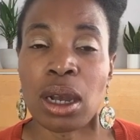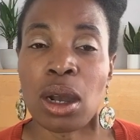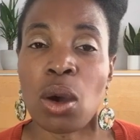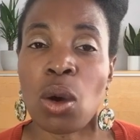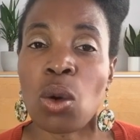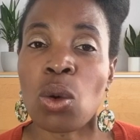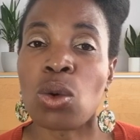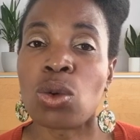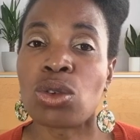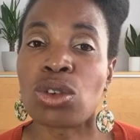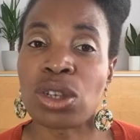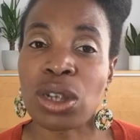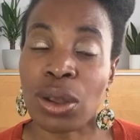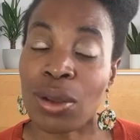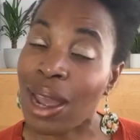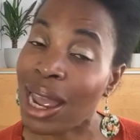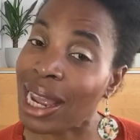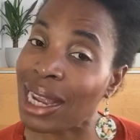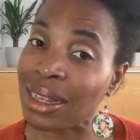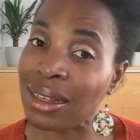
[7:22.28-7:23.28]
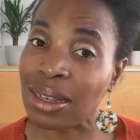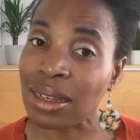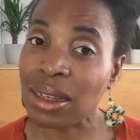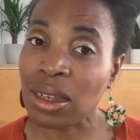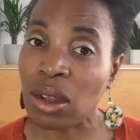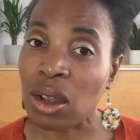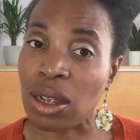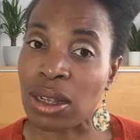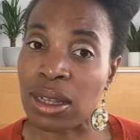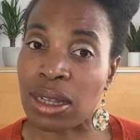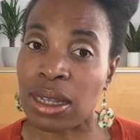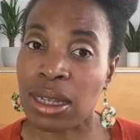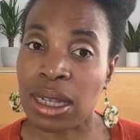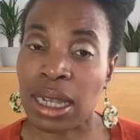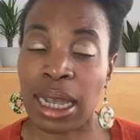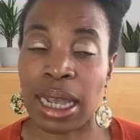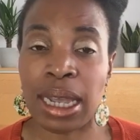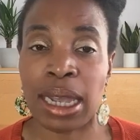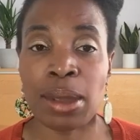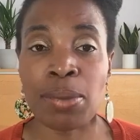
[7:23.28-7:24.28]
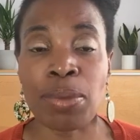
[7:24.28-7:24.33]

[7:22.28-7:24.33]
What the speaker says: Also, exercise is key,